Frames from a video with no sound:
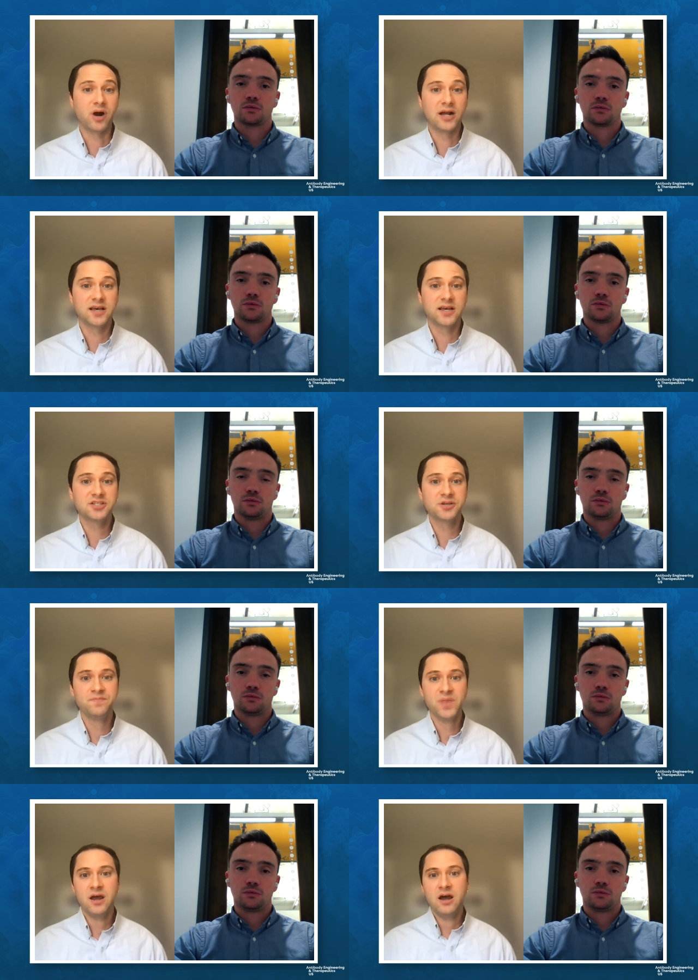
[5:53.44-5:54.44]
Speaker 1: process
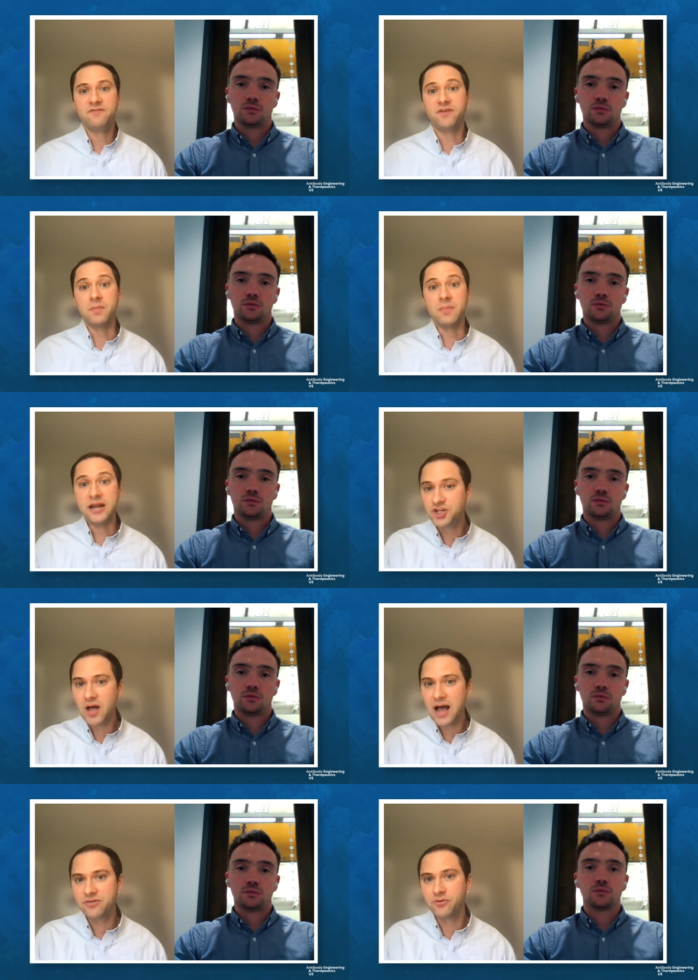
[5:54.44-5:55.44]
from
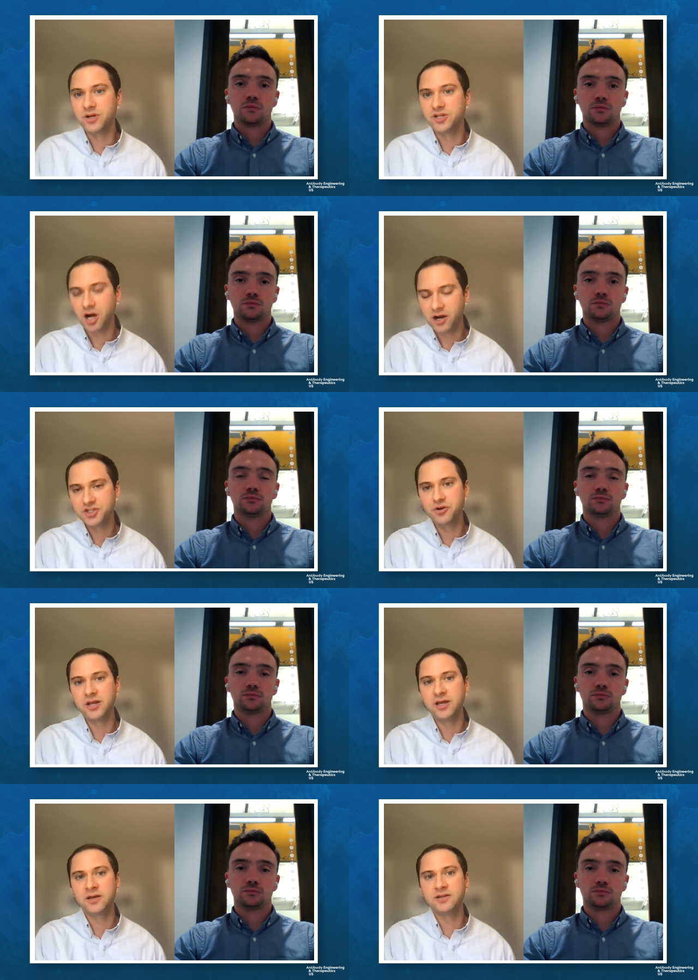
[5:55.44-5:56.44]
initial high throughput target
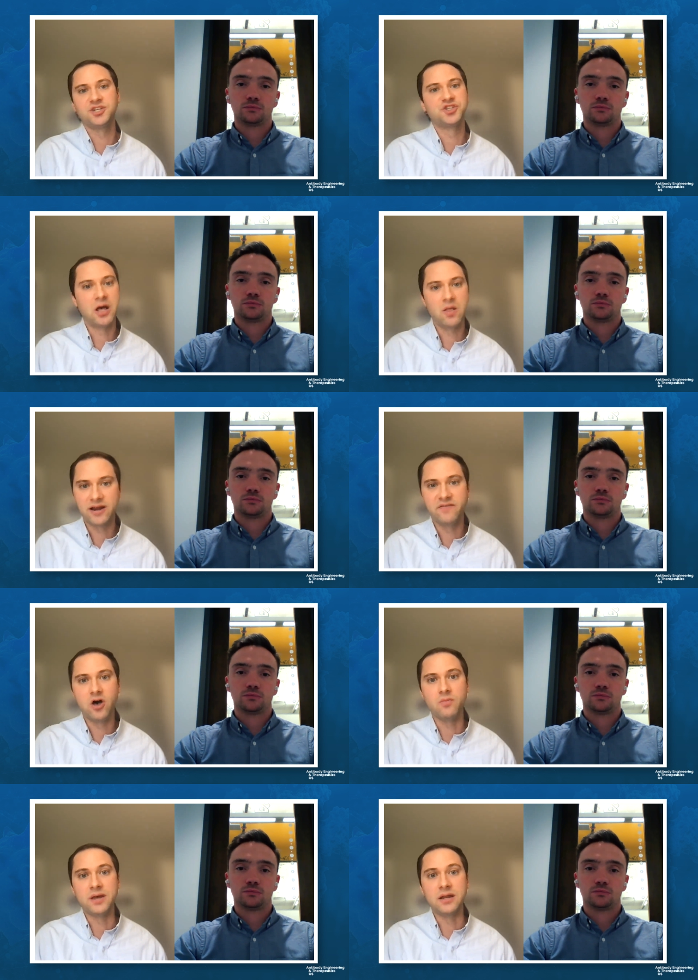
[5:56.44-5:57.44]
screening to cell line
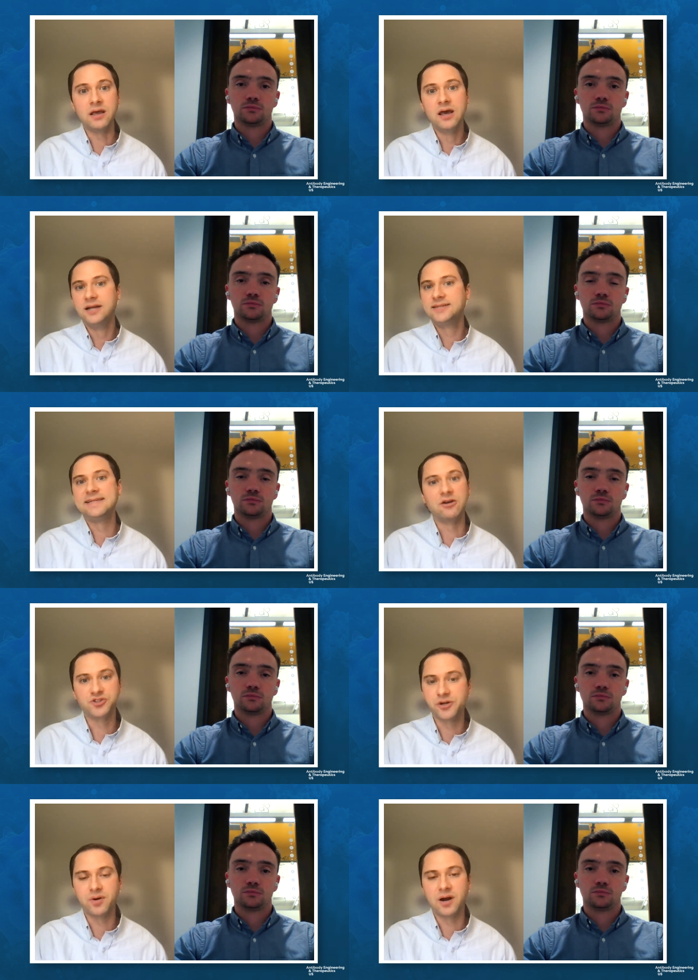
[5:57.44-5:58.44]
development to
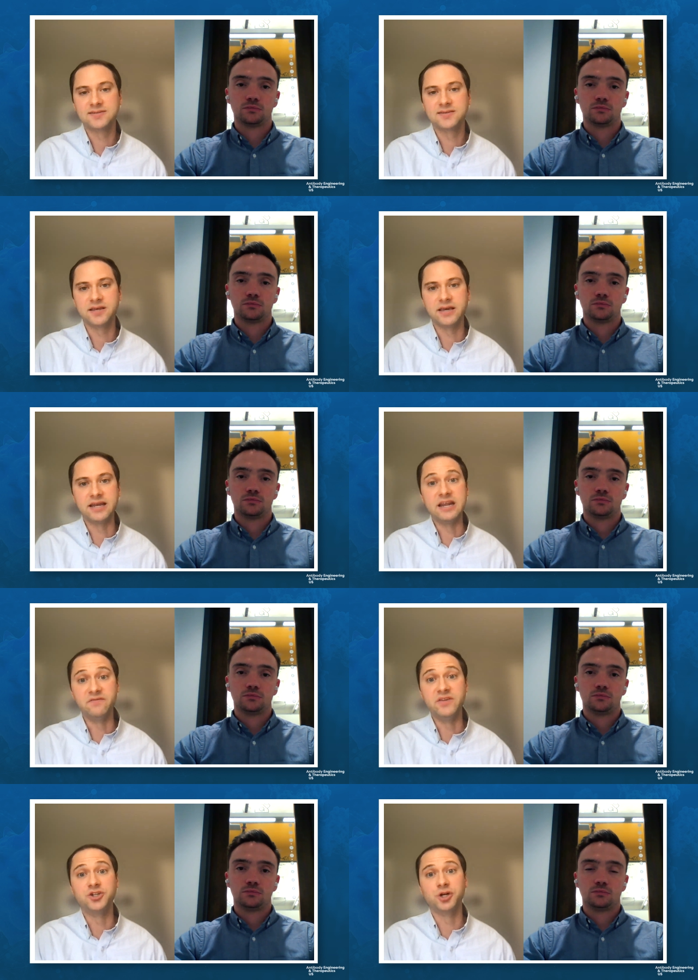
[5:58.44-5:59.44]
downstream processing and
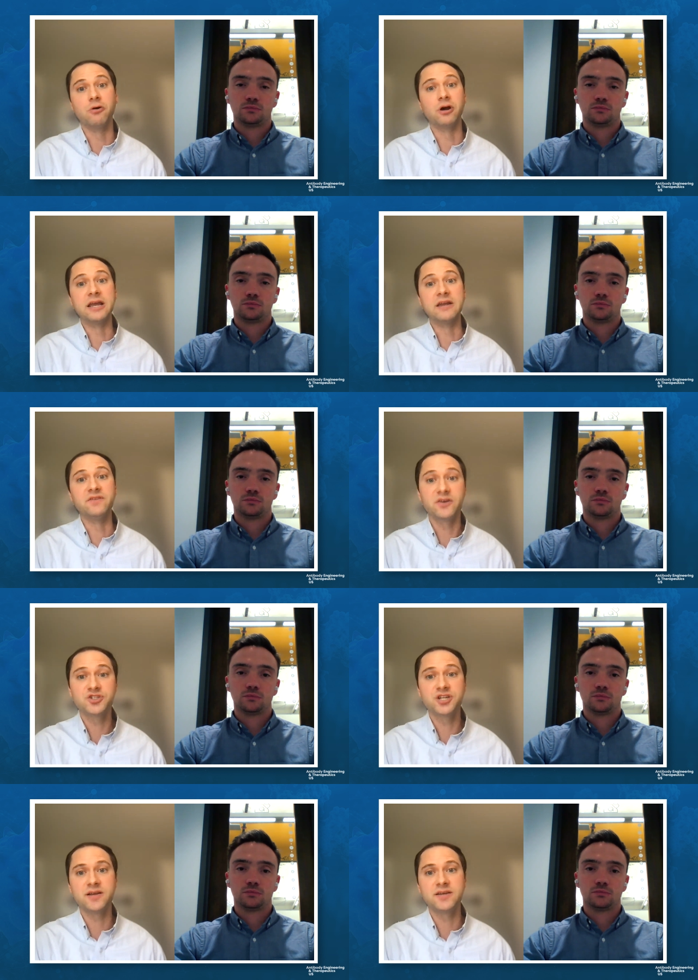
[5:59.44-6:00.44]
in vitro or in vivo
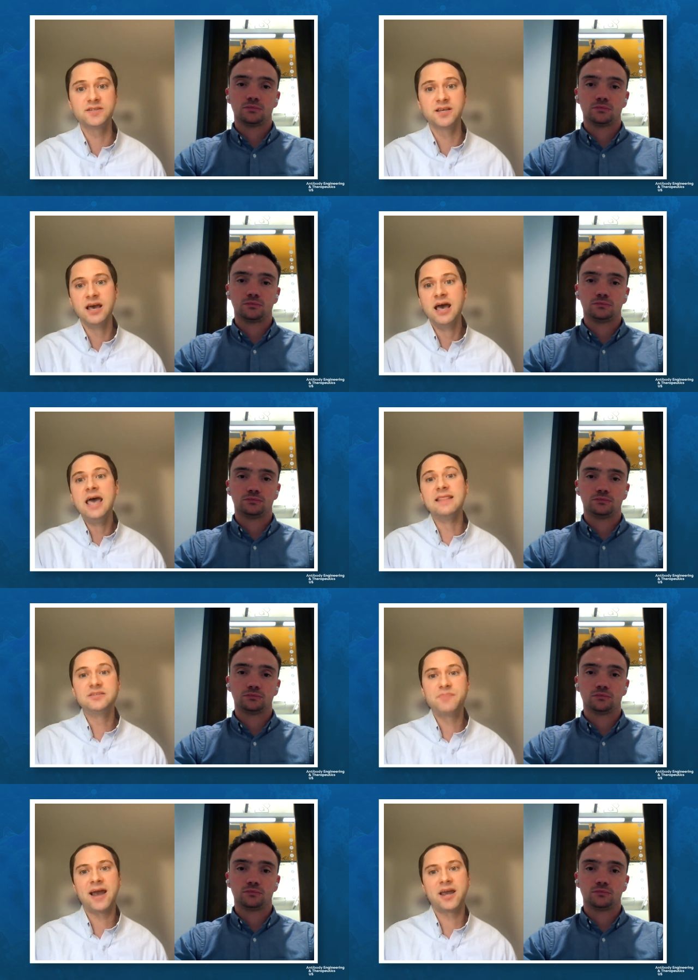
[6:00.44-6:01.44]
studies. And
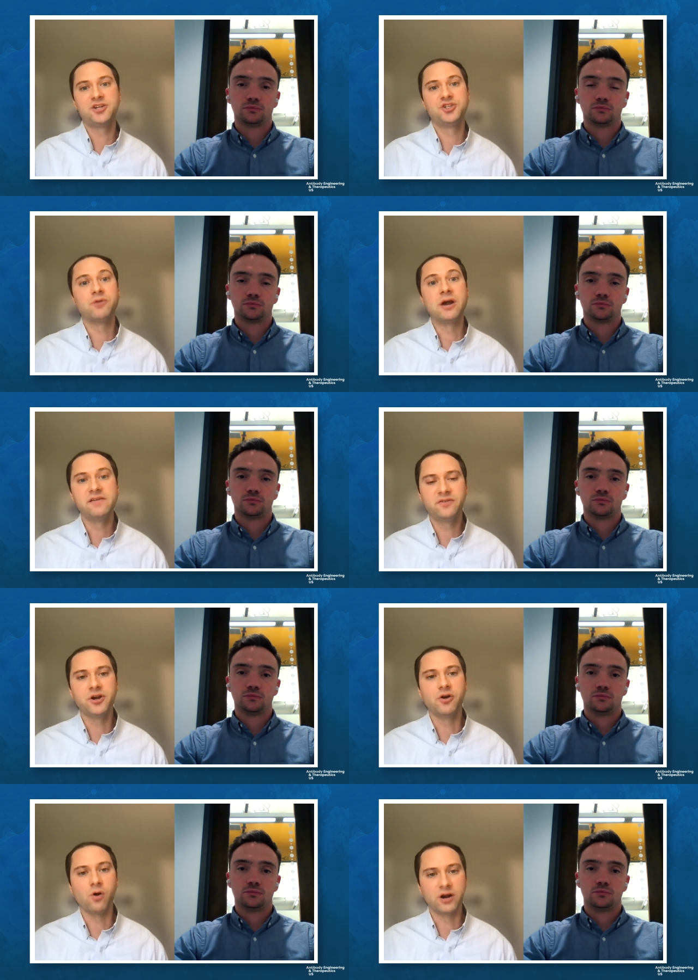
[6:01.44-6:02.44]
this package is ready for
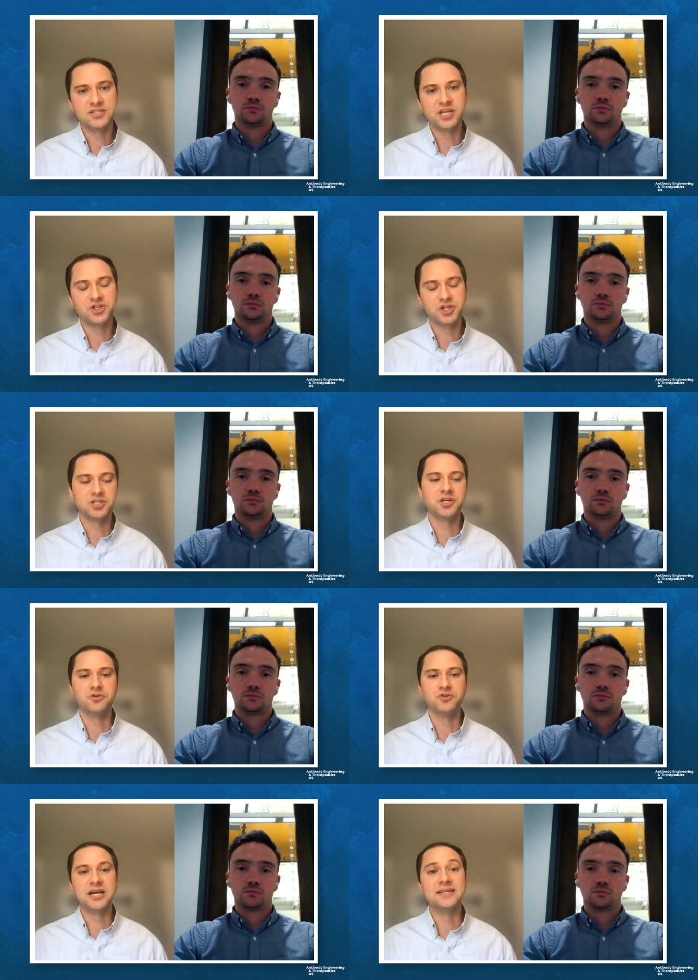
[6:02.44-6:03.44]
your organization to
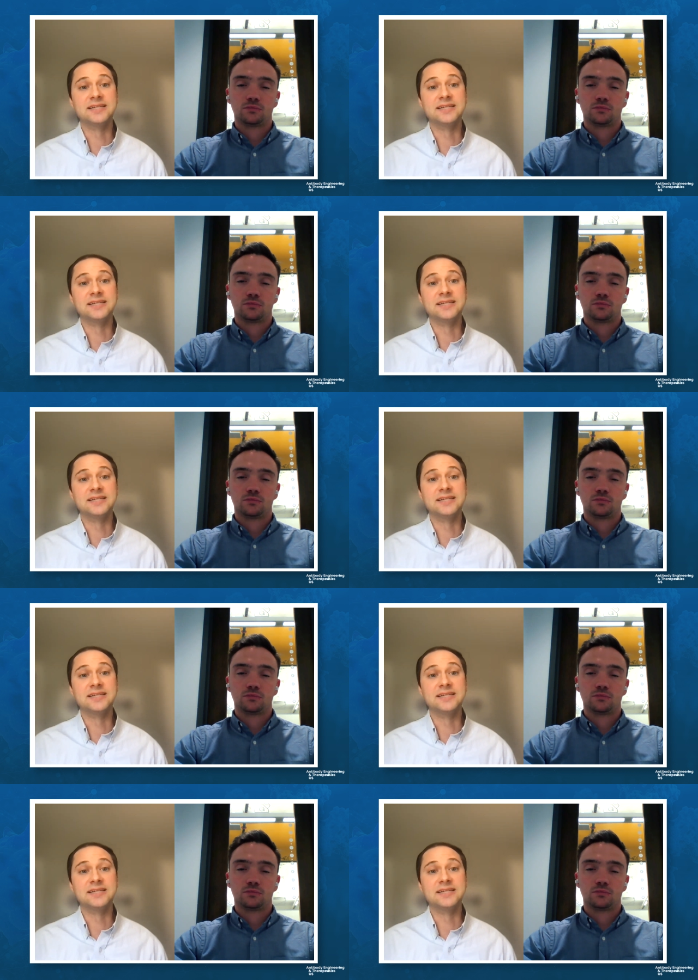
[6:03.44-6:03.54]
use